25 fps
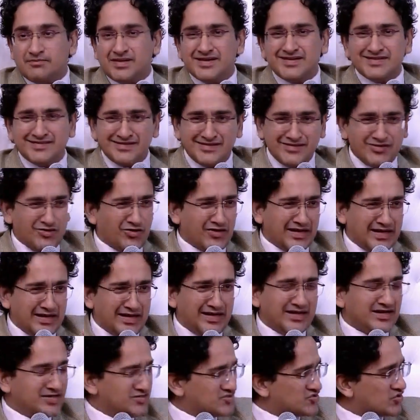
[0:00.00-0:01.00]
But
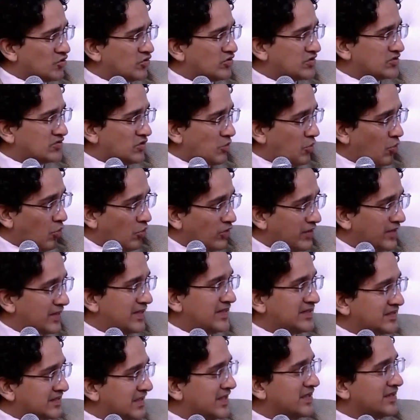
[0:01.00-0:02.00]
Indians don't
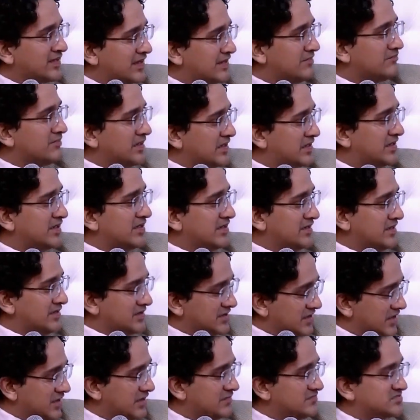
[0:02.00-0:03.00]
only think in material
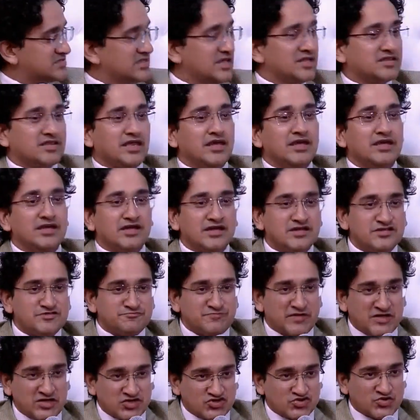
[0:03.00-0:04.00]
terms. They think in
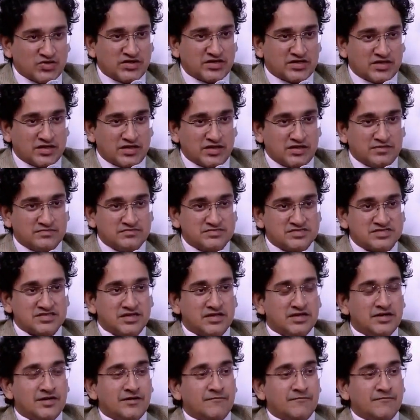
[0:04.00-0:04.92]
spiritual terms.